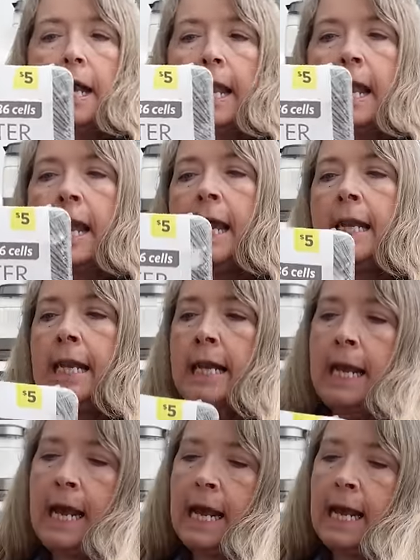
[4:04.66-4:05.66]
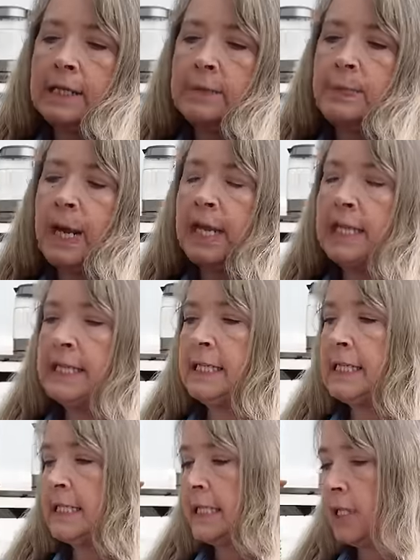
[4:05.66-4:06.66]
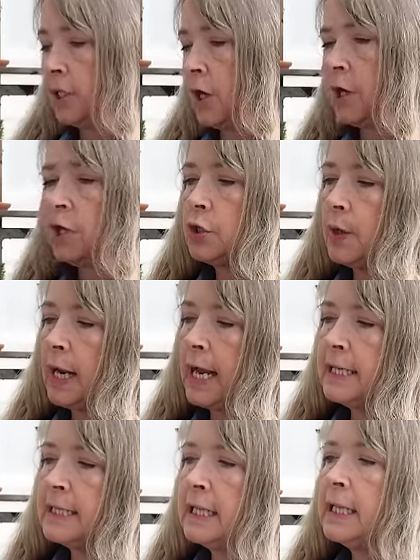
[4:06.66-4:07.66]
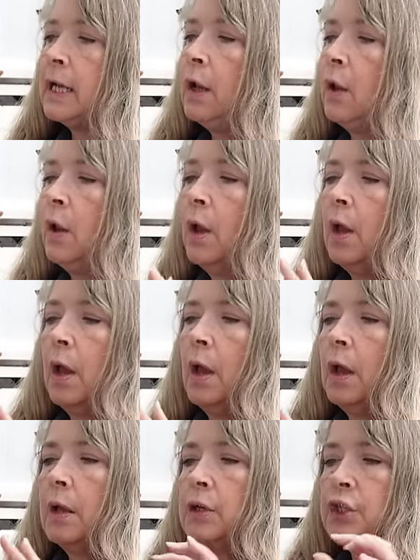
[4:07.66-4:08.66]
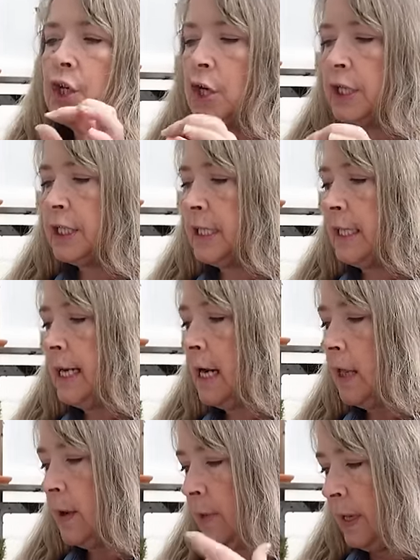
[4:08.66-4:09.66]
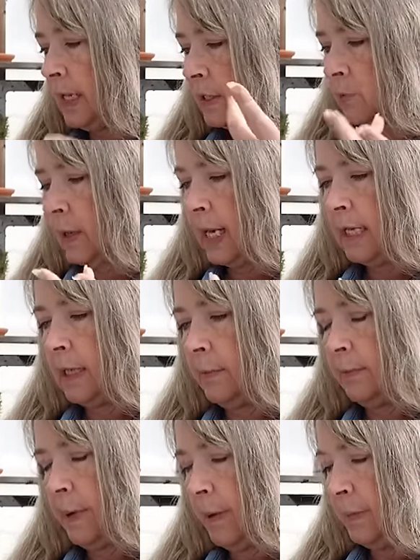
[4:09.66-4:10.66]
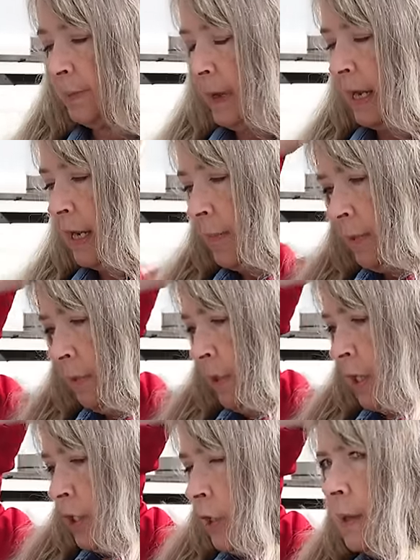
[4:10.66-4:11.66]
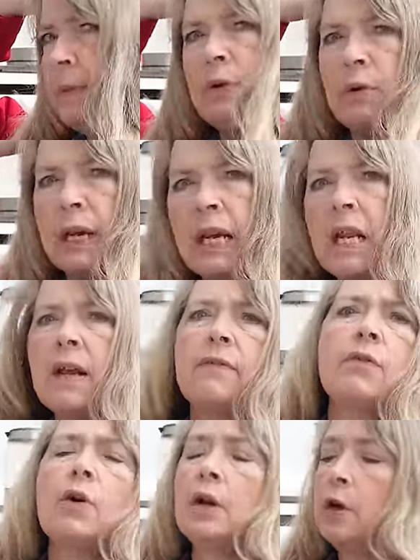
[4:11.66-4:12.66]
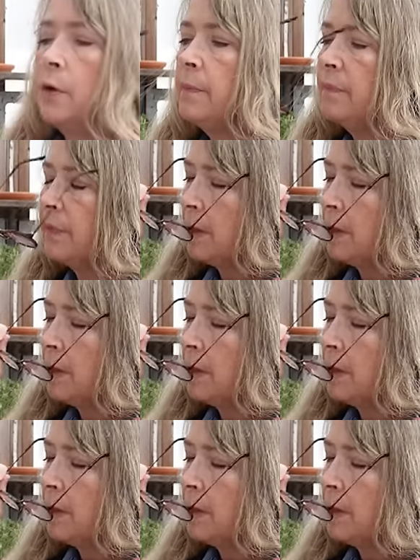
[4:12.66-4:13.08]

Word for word: And it has pelleted seed starter, so it has the little chunks in there that when it gets wet, it pumps back up. I'm pretty sure. Let me read it for you.